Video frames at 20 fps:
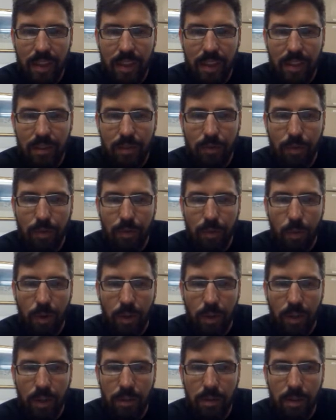is for
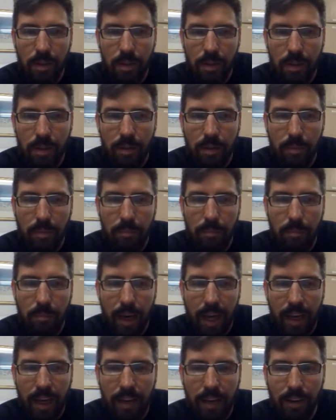one
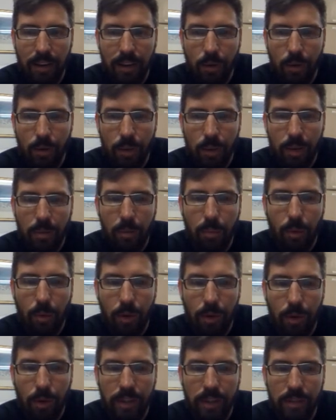man or one
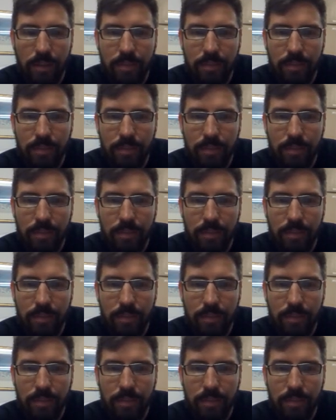boy.